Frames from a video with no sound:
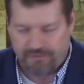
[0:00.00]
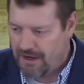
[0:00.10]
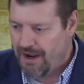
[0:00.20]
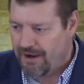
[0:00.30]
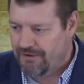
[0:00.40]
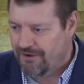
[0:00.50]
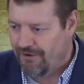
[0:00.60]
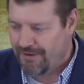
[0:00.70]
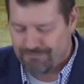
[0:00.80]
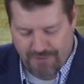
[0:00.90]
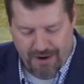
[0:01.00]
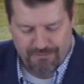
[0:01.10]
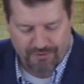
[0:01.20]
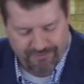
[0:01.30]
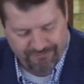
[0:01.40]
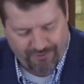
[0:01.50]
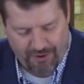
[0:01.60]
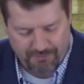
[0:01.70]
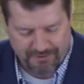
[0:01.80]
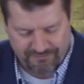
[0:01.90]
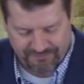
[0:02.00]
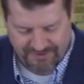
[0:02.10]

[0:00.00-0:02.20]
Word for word: Yeah, you know, I I'm moving forward.